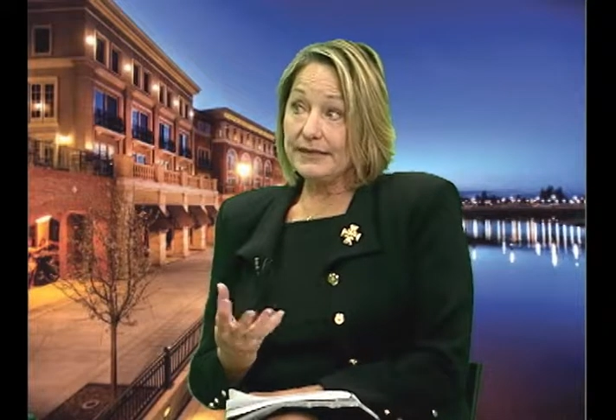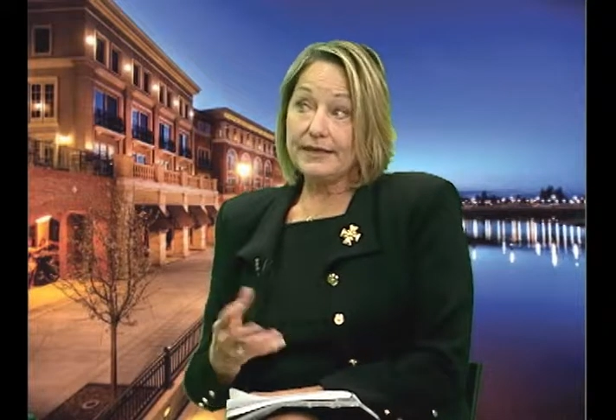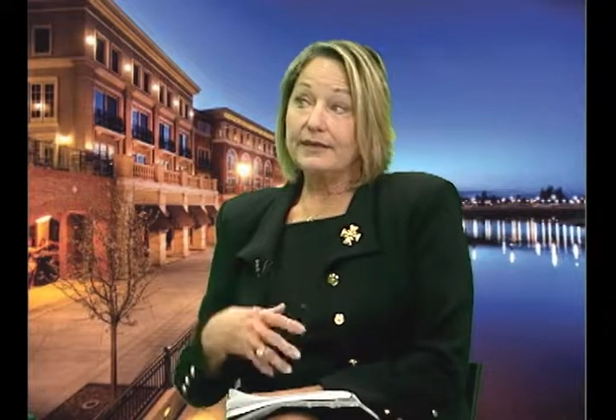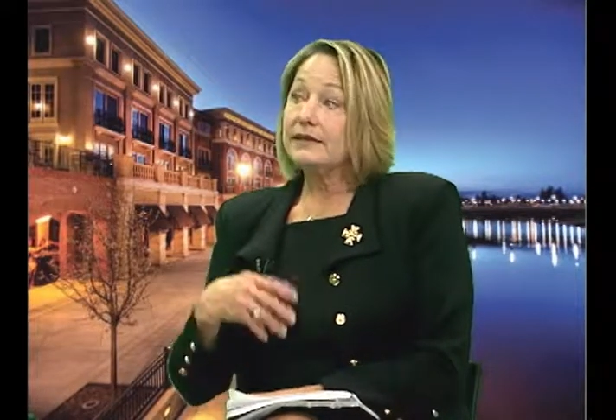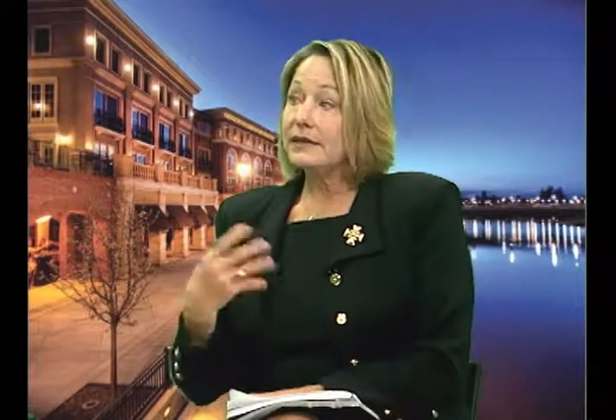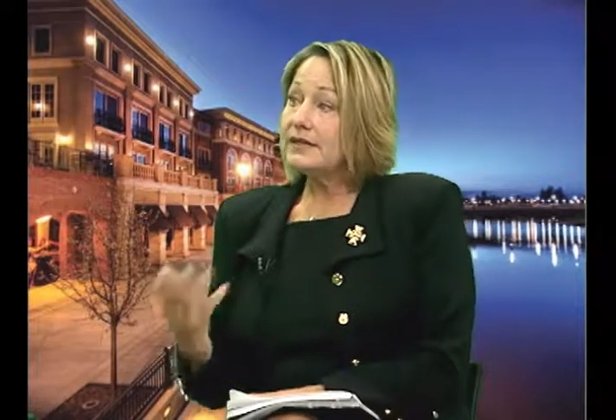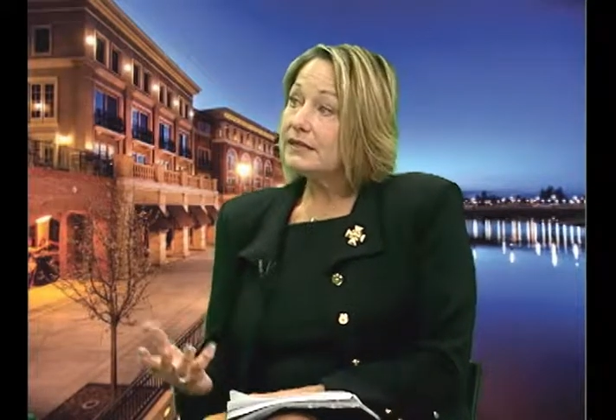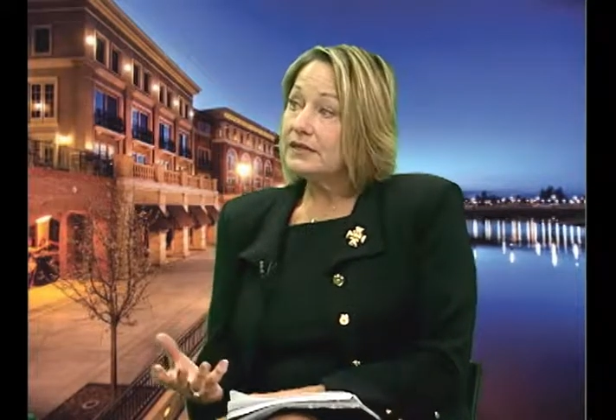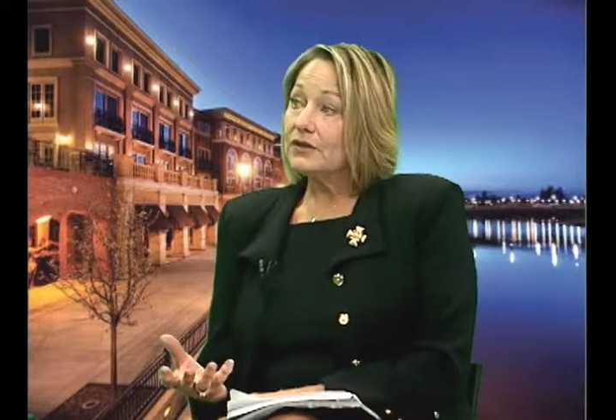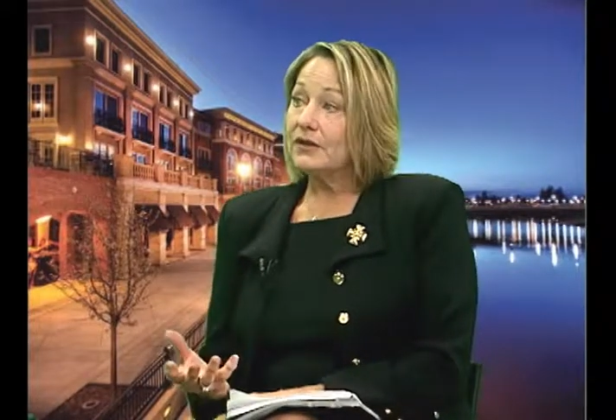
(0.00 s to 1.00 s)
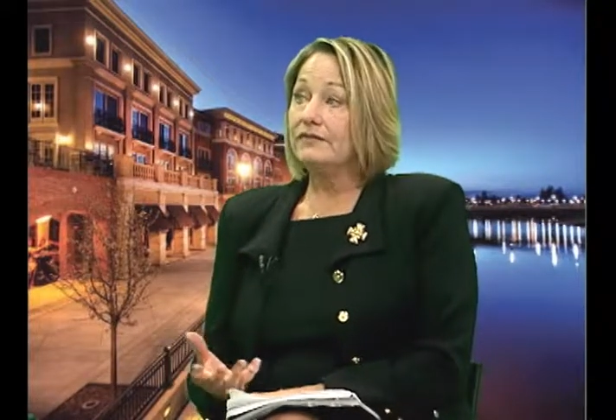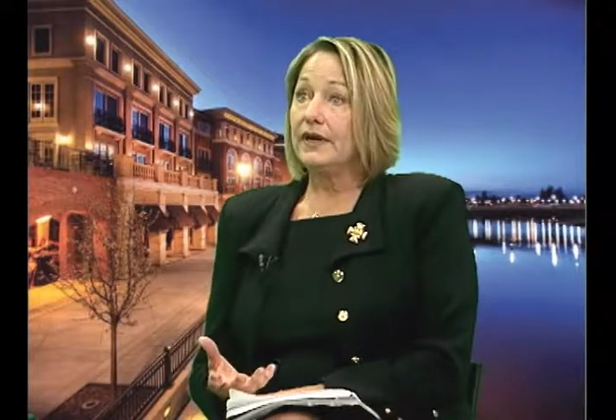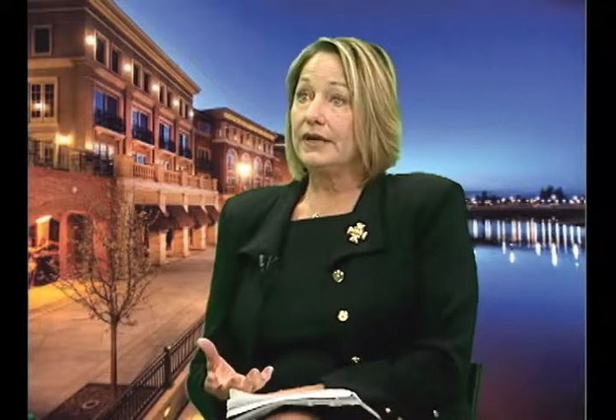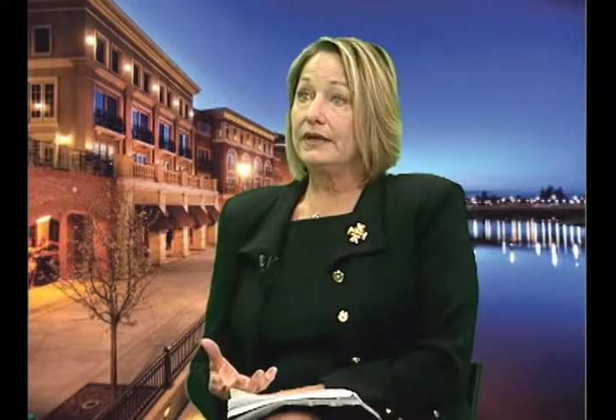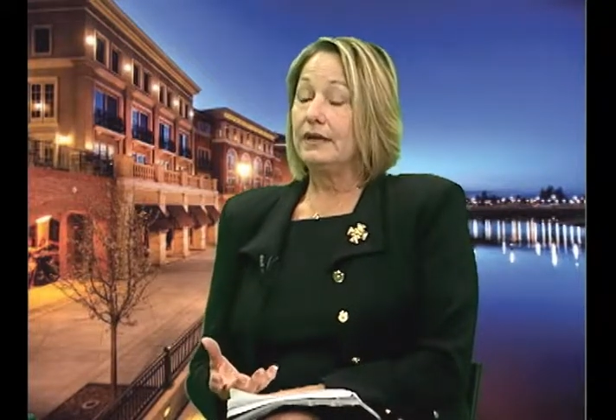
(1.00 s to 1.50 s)
that at least until they
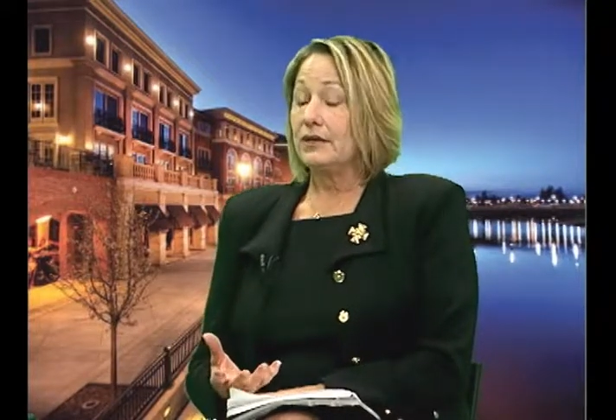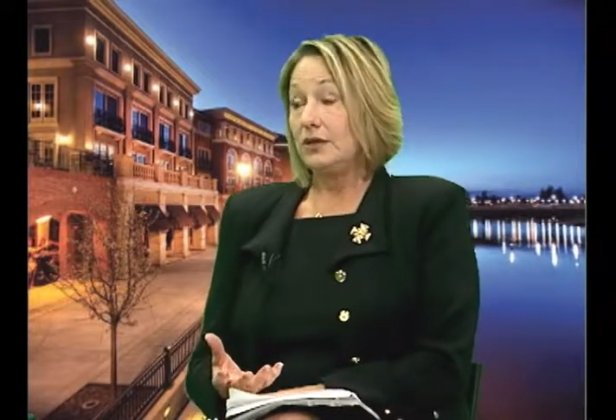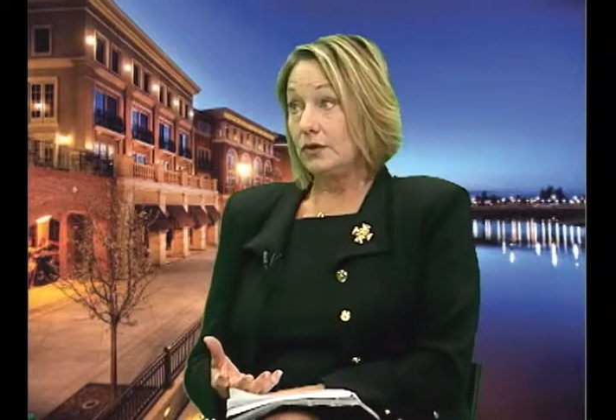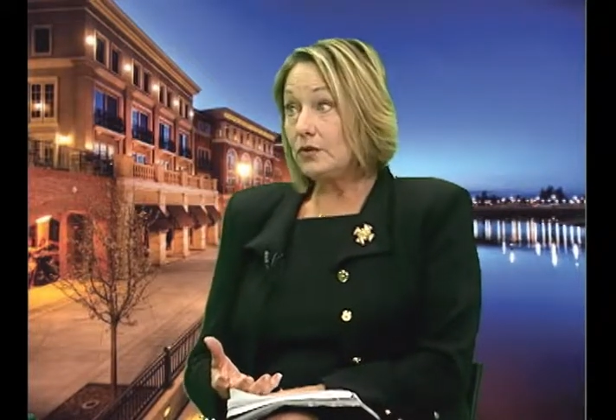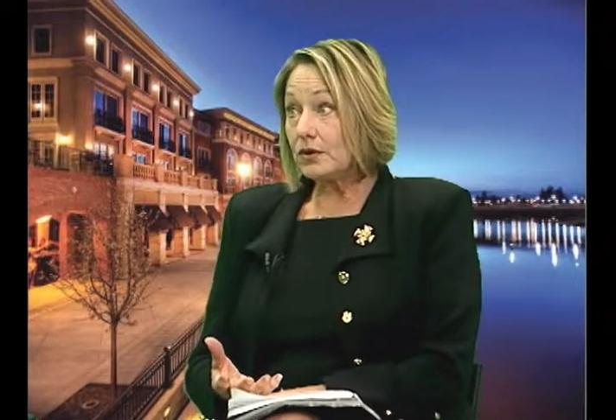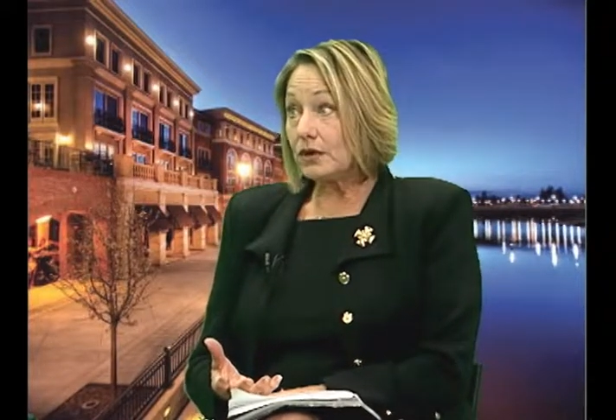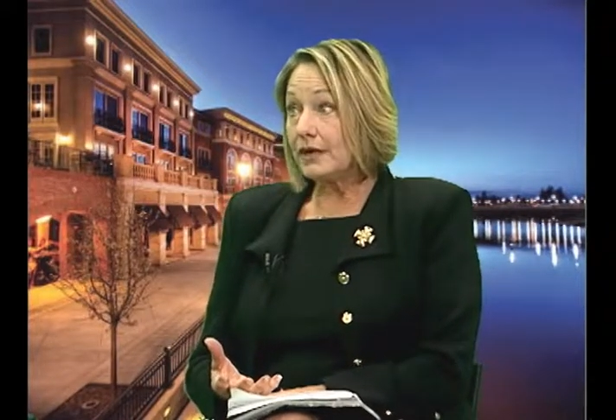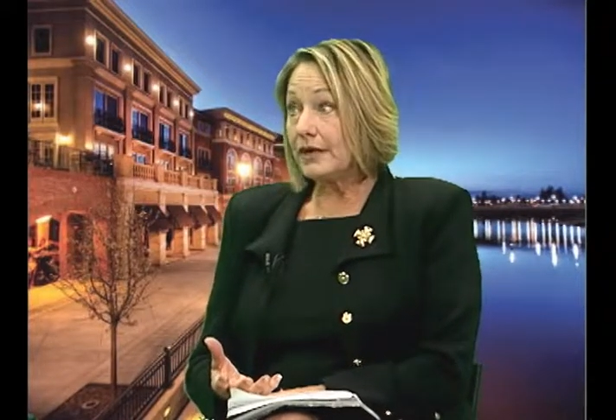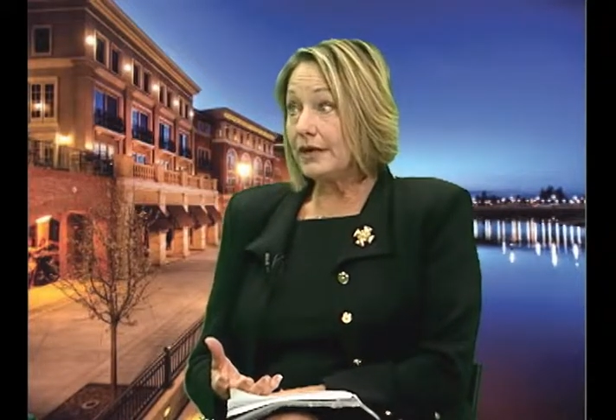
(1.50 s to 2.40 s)
find a cure,